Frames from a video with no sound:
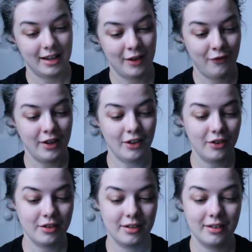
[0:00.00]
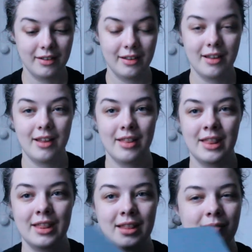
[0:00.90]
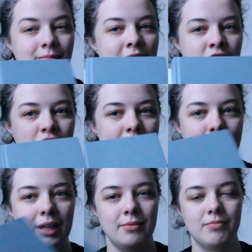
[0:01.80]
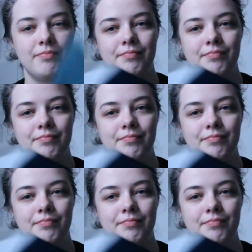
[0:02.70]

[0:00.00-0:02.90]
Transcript: feel, it's just plain.